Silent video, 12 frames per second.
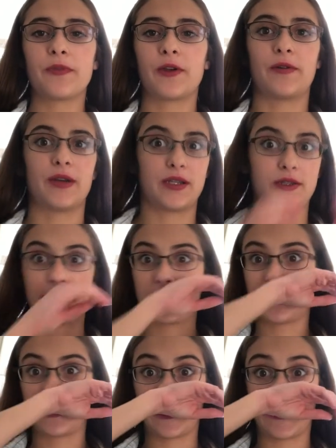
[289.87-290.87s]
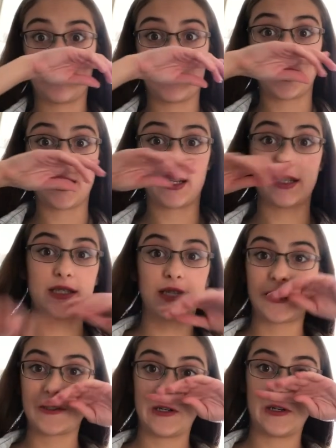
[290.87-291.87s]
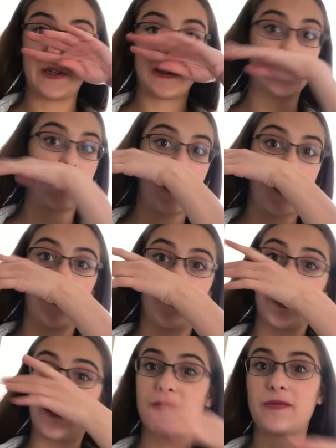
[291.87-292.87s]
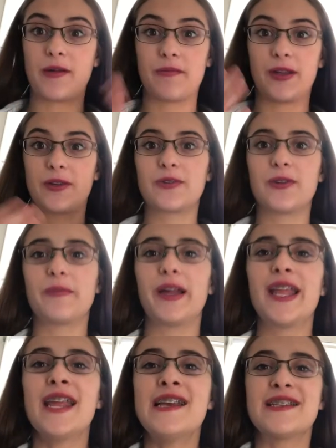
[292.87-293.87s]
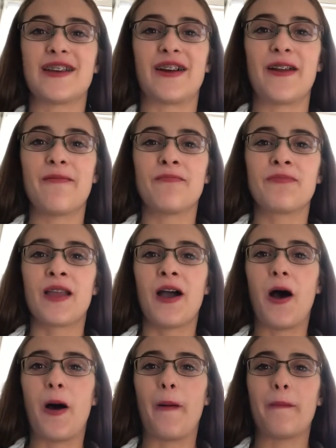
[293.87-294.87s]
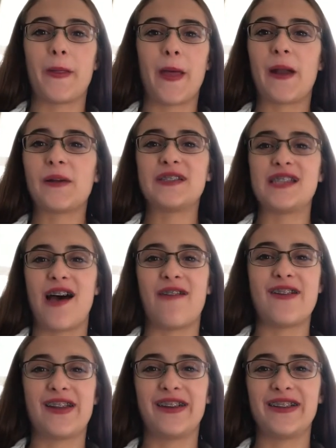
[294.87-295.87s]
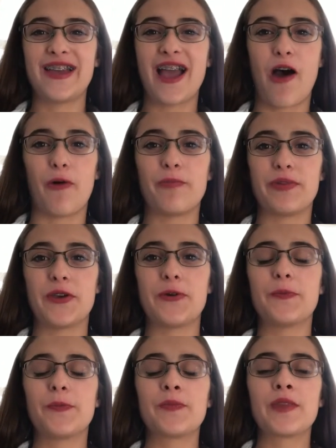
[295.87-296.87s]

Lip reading: Oh my gosh, I'm so sorry, I'm like kind of sick, so I'm gonna like wipe my nose a little bit. Sorry. But that'll definitely help you.